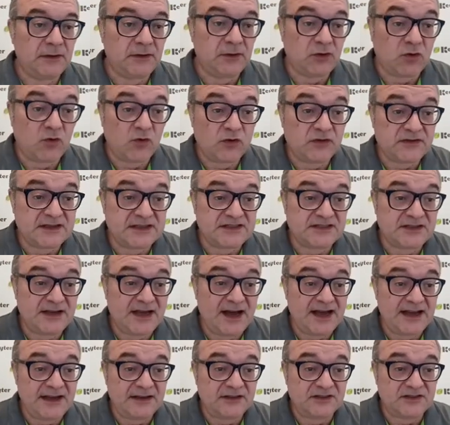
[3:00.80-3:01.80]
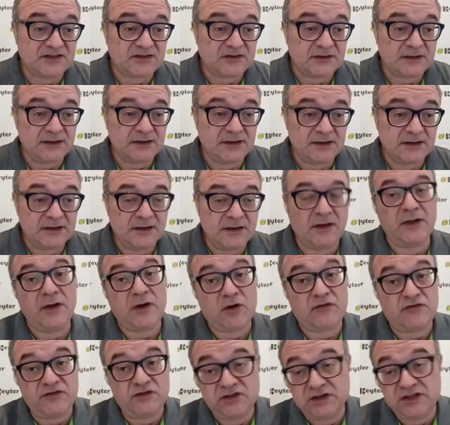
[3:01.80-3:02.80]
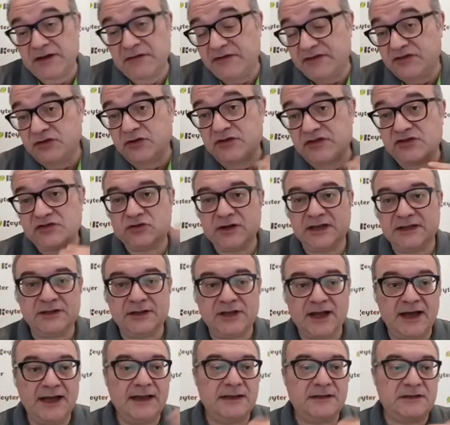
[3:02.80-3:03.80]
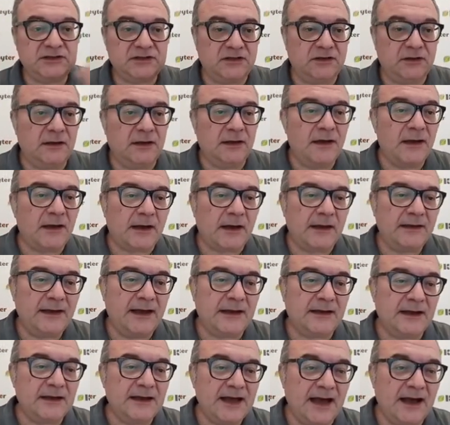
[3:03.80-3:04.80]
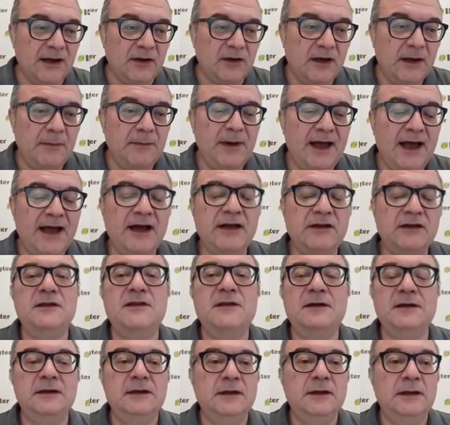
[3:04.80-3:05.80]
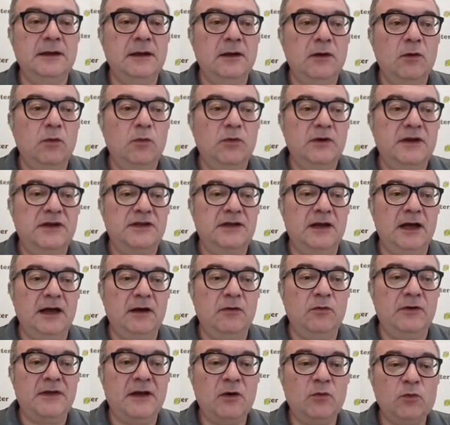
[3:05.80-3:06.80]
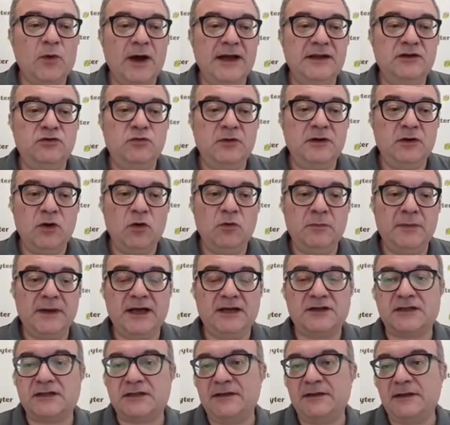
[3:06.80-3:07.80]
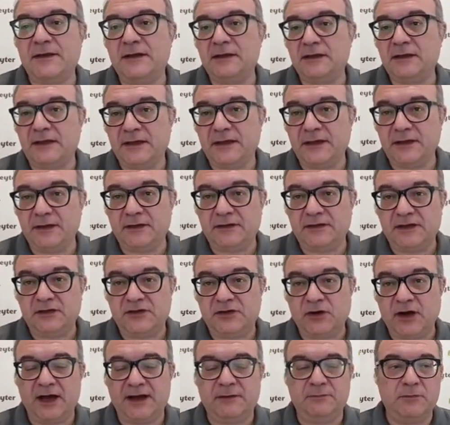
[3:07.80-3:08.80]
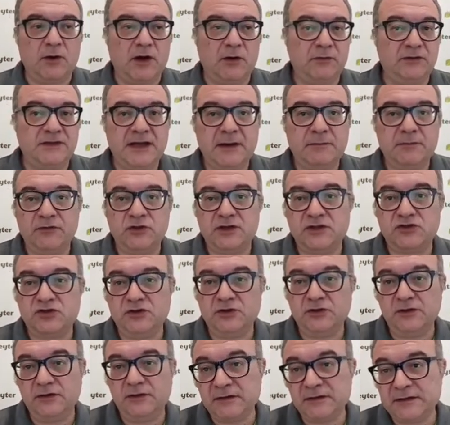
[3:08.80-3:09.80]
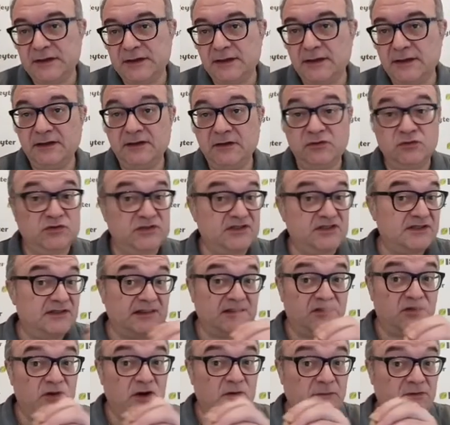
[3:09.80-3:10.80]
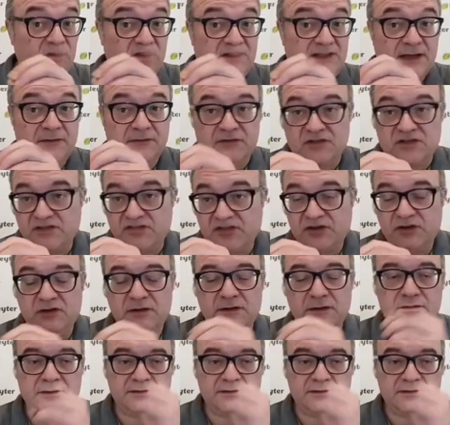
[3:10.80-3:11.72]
all these lines of curves or straight lines that the diagram has, we'll start with the ones we know best. The dry bulb temperature, which is the normal temperature,